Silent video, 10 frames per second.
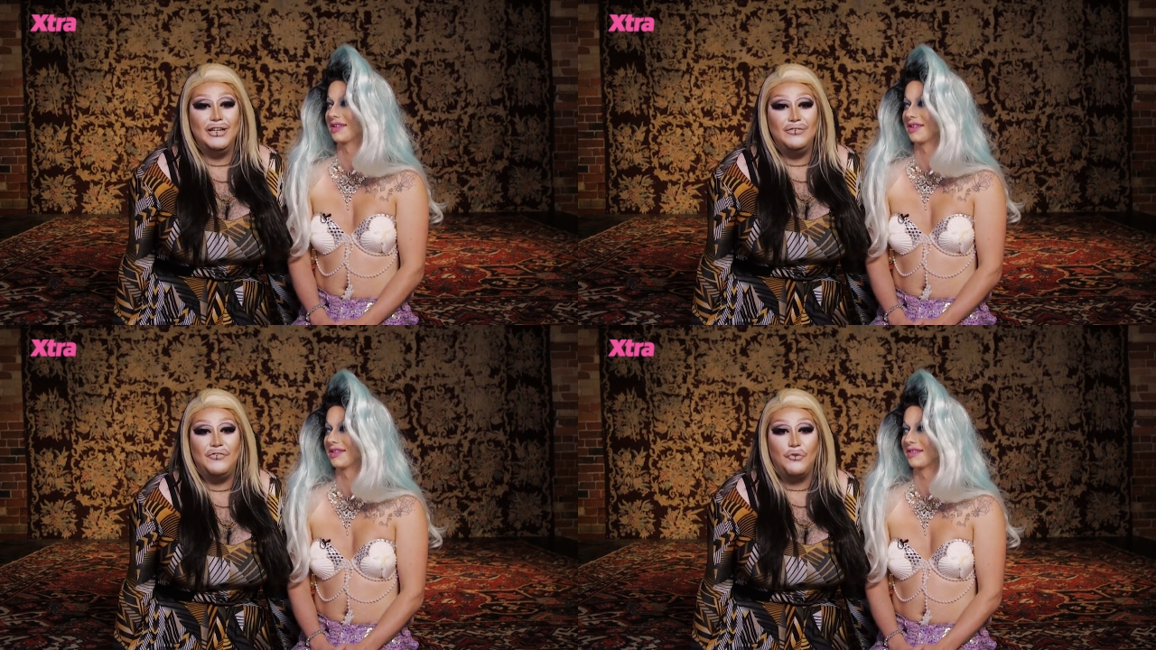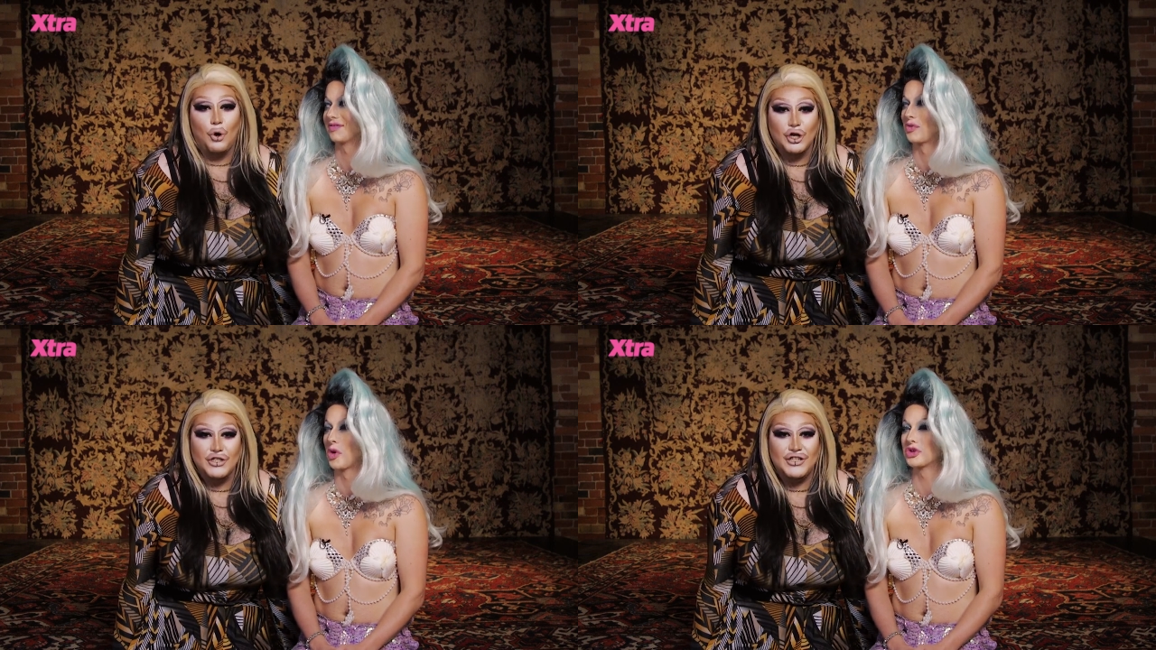Speaker 1: have 14,
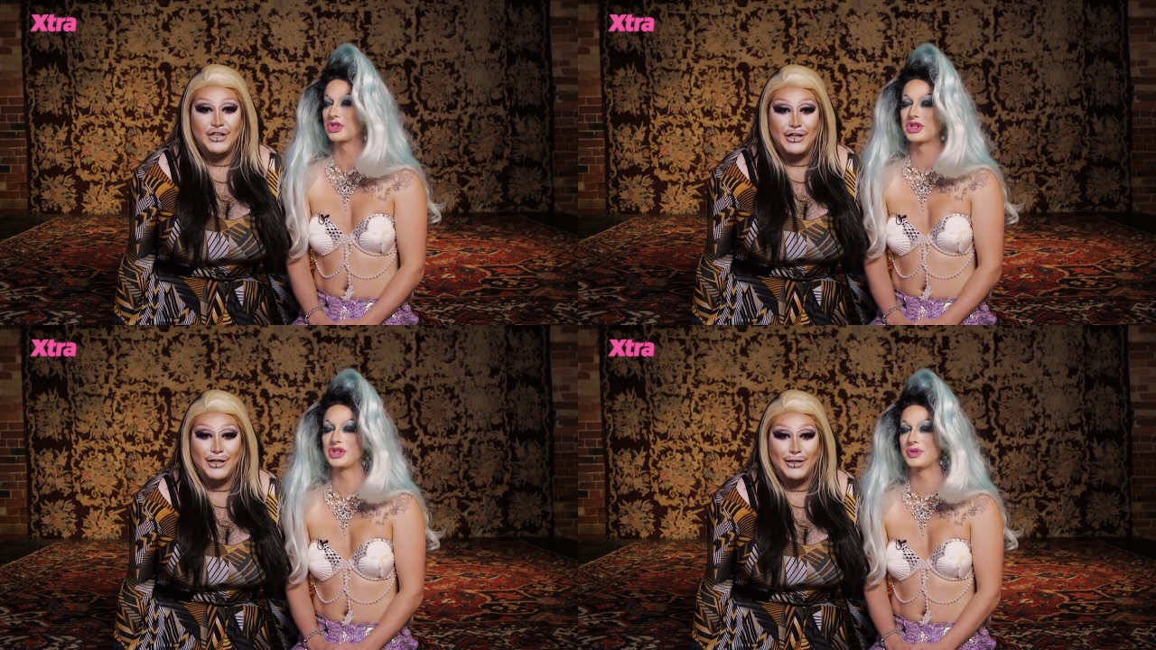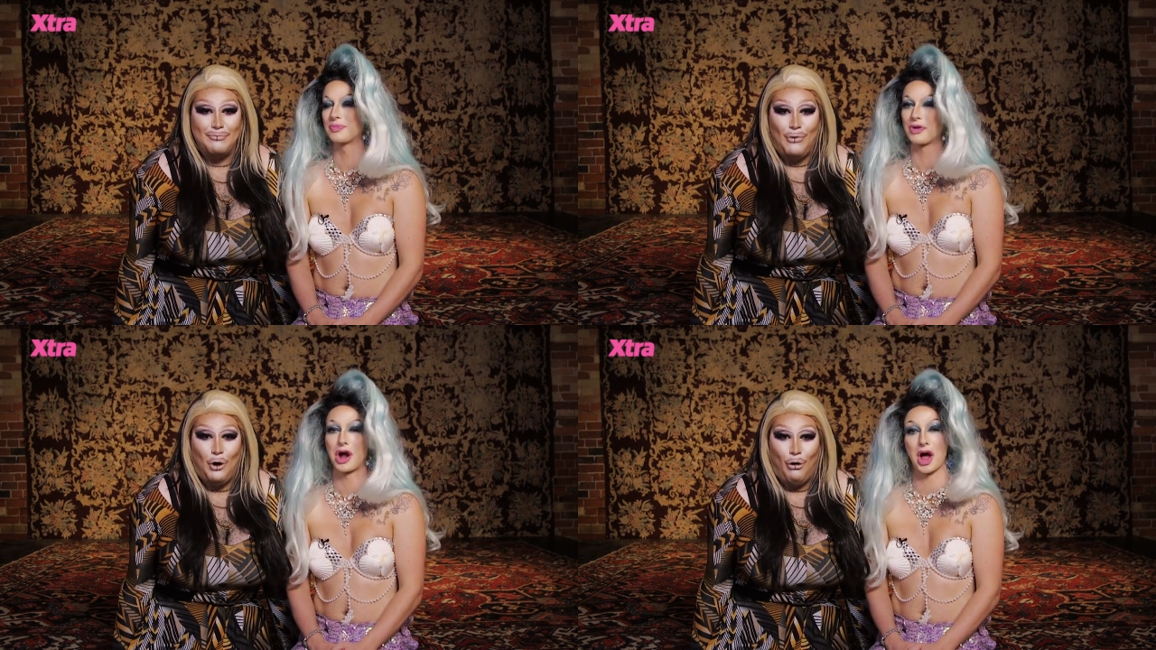14
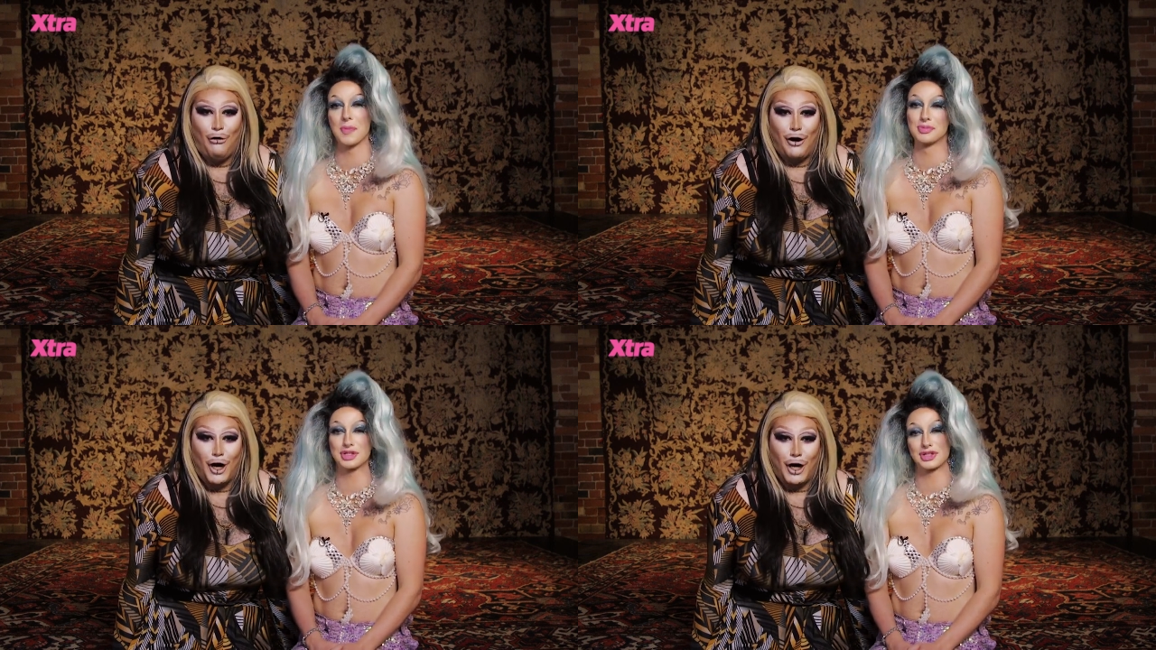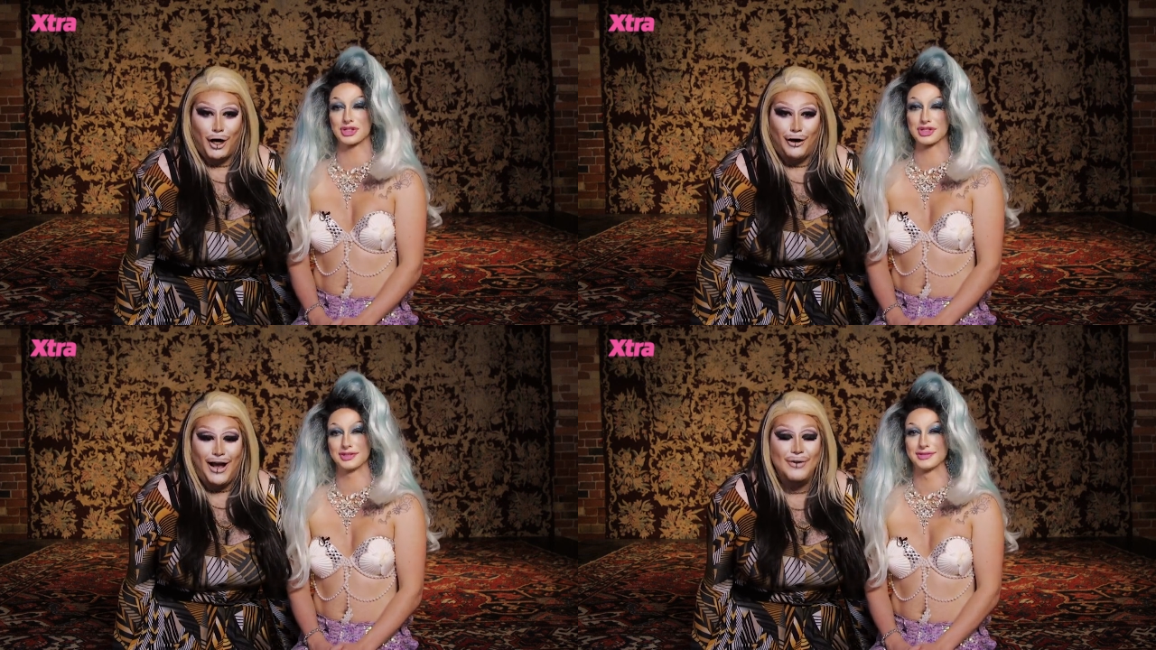props." More.
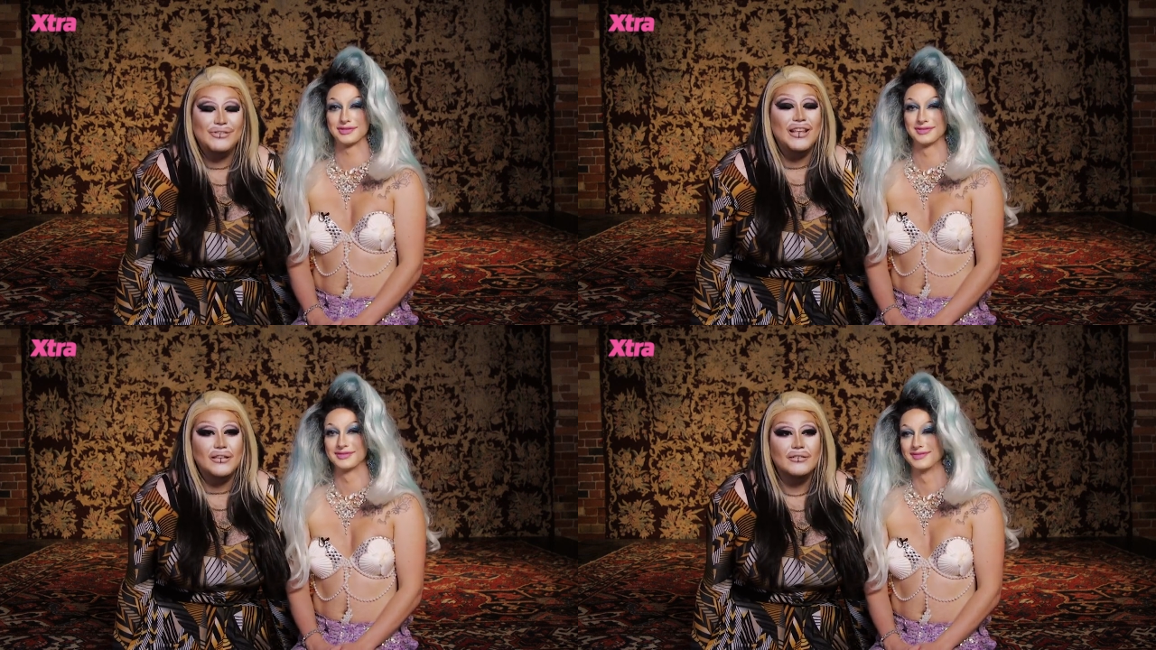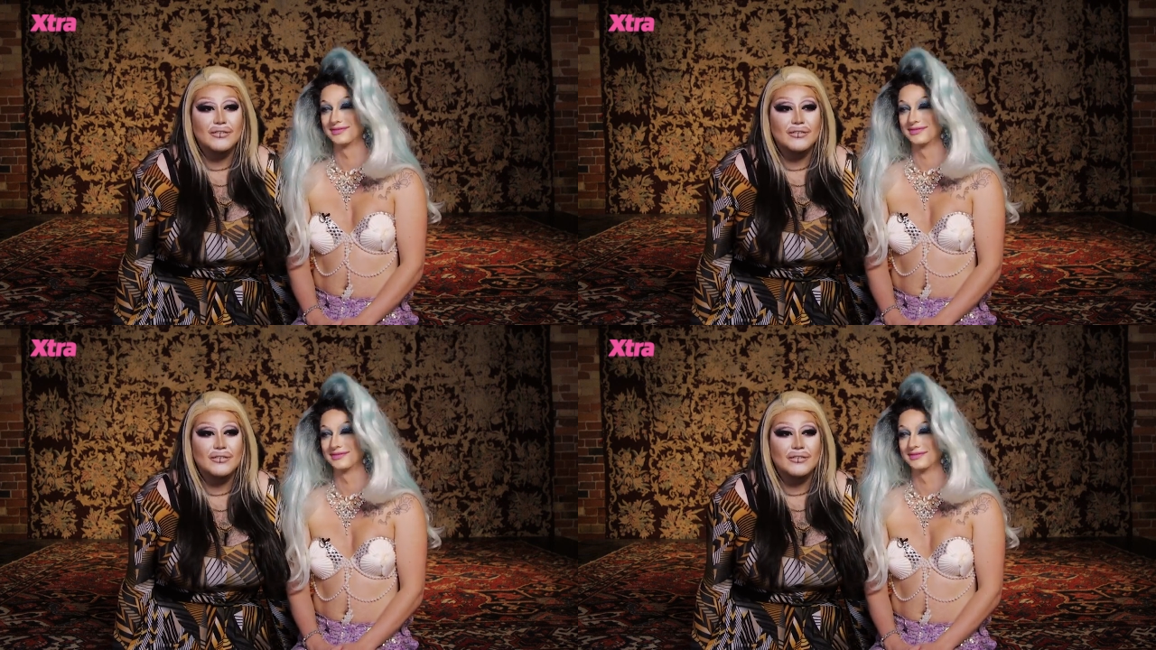I was like,